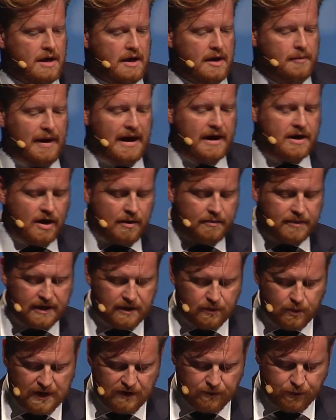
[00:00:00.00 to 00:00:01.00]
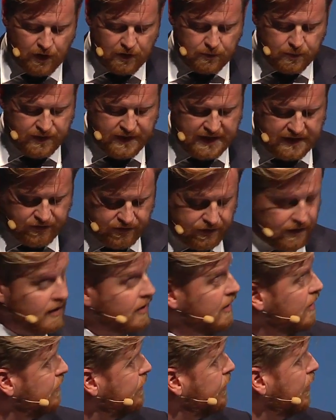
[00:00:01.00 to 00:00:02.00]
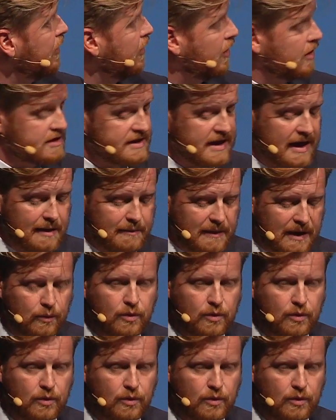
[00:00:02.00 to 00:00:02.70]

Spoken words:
In my company, we have worked with this for a long time.